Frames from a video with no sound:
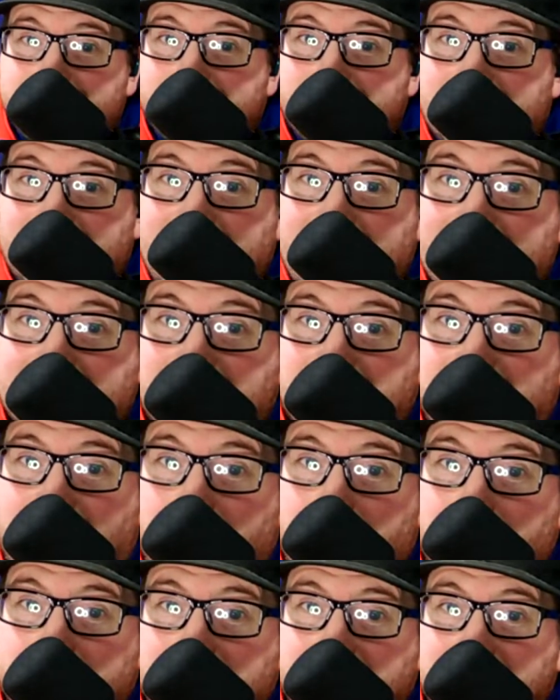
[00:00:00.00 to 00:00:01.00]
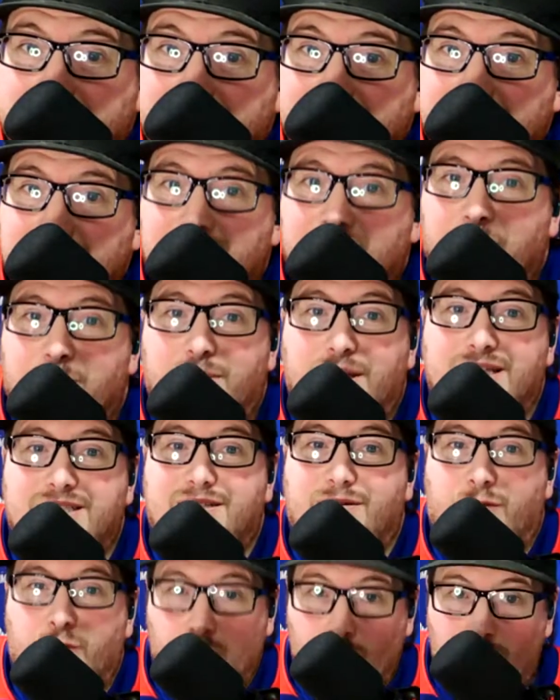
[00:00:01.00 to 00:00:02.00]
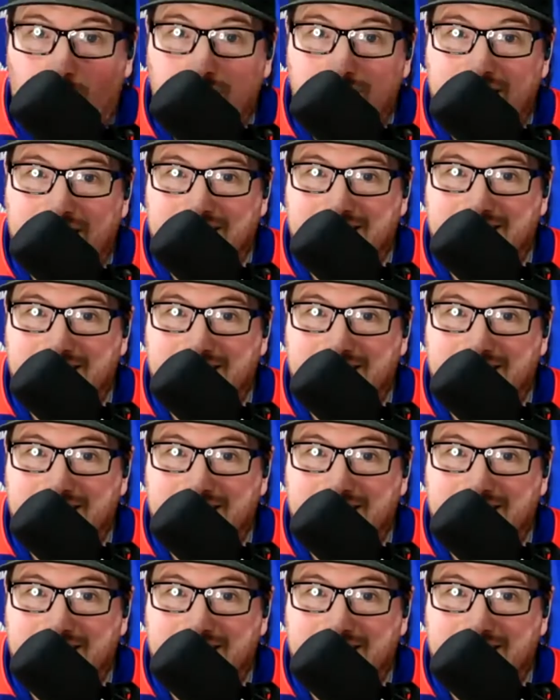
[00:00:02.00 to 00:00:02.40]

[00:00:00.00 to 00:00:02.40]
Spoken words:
they can't stop us. Plus, if we're all in that